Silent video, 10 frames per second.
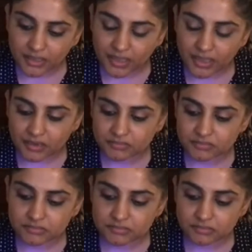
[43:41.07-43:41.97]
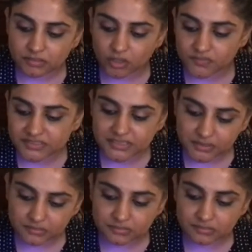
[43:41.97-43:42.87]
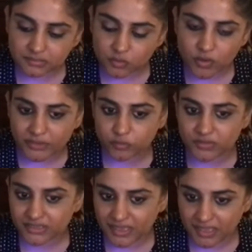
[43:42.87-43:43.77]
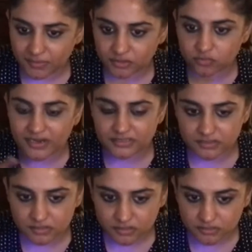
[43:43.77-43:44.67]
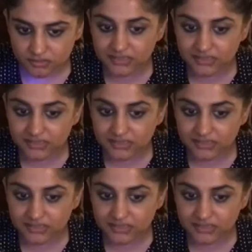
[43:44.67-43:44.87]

And all of a sudden, a white woman came and threatened,